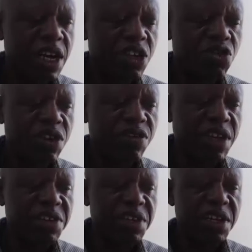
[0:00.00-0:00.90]
as
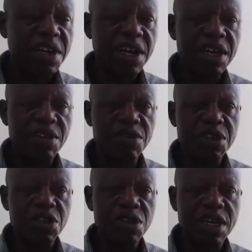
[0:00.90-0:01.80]
12,000 naira. You
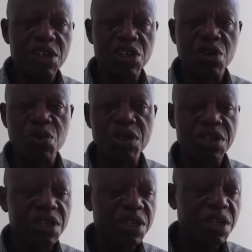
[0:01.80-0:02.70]
see, that's your
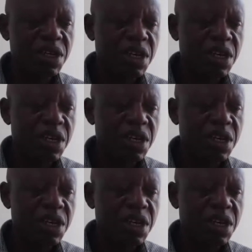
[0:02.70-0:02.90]
question.